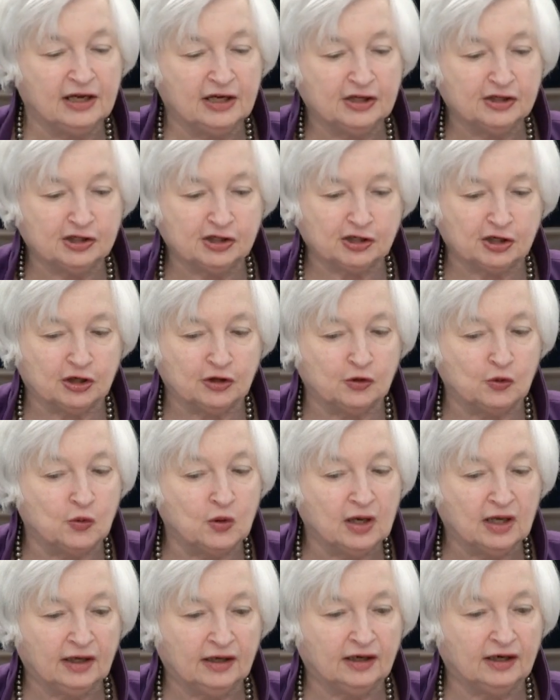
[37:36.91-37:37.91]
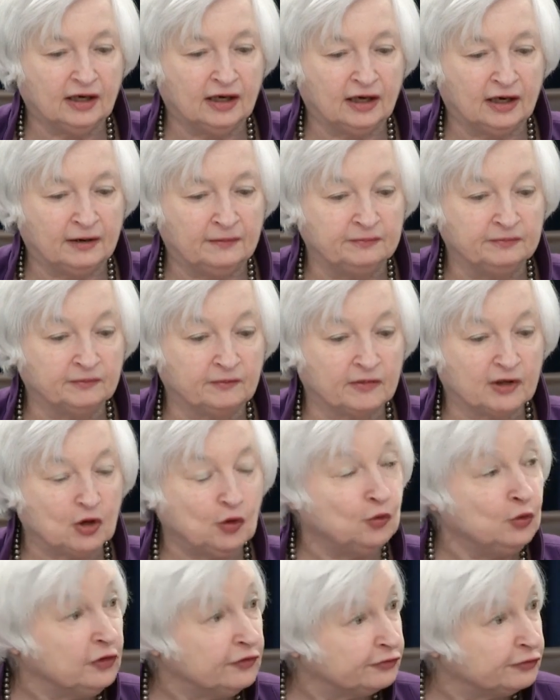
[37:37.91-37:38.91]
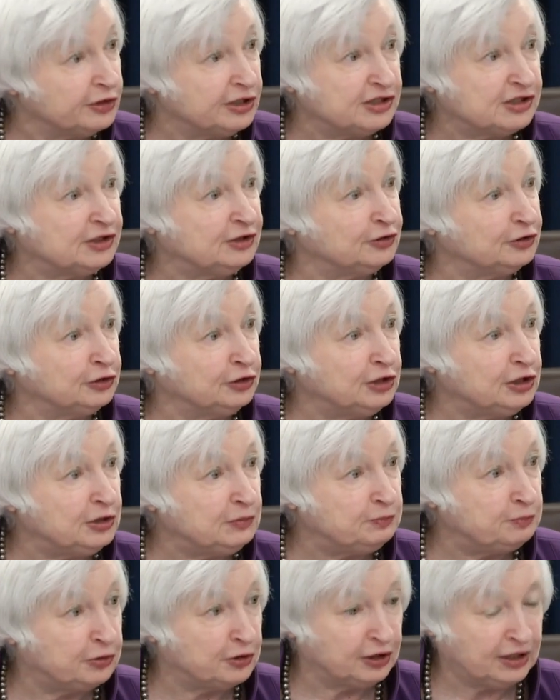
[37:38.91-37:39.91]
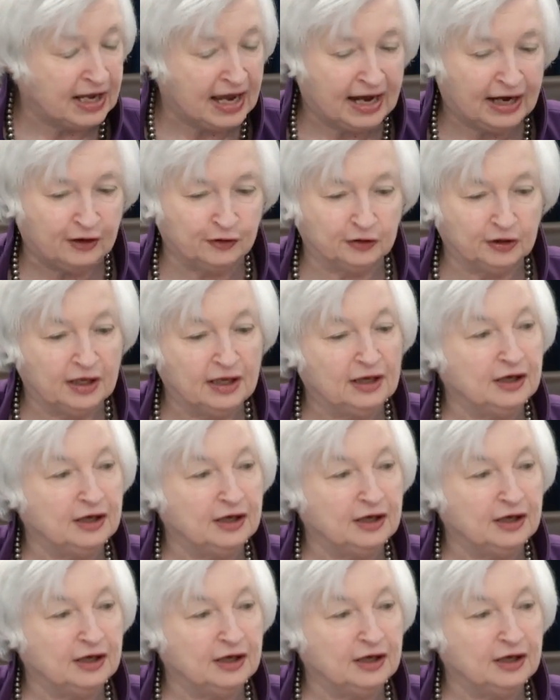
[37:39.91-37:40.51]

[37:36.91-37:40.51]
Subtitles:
So we've recently put out